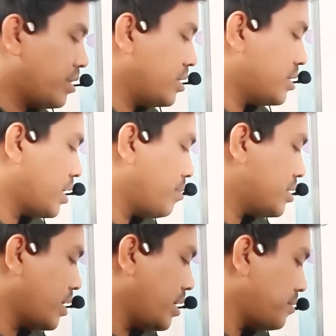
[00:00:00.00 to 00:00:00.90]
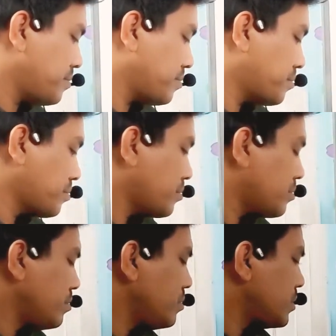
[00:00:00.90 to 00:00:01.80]
It is same as that.
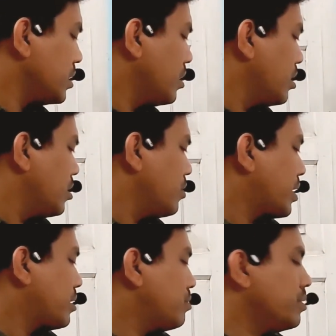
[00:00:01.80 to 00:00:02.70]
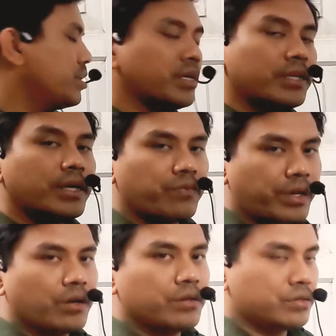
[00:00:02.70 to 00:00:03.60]
You can do it in that
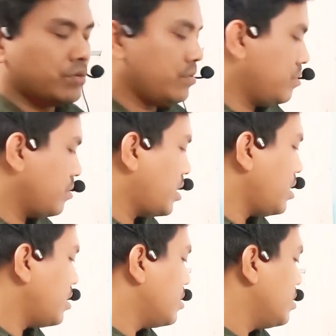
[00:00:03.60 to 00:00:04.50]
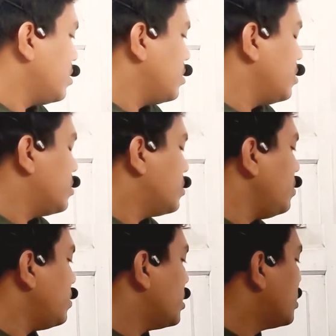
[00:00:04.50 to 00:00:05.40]
way also. Okay.
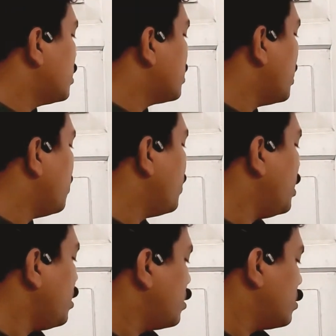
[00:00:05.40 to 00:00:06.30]
So it is the same way.